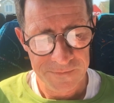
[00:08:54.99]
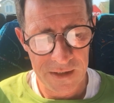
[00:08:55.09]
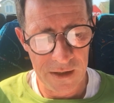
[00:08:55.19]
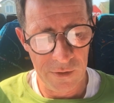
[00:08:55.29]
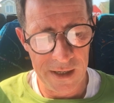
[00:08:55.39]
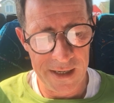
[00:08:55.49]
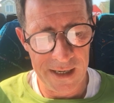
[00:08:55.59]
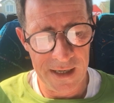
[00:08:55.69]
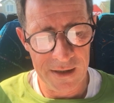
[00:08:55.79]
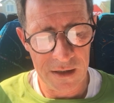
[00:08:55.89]
Now,
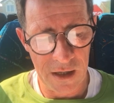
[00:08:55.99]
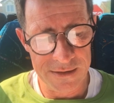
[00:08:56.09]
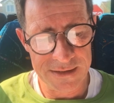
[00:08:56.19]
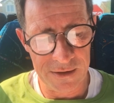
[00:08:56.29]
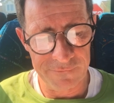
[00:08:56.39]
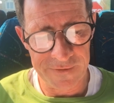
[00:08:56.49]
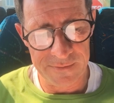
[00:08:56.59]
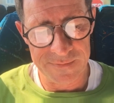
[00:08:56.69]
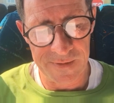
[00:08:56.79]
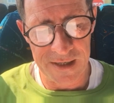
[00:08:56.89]
Collinstown
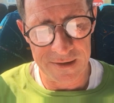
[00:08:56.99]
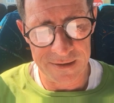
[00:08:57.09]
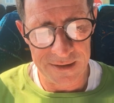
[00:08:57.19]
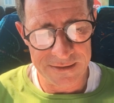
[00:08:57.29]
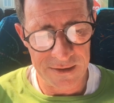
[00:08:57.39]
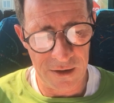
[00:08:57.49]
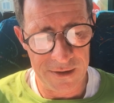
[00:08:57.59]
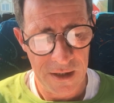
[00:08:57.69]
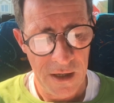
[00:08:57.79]
Farmers Market is on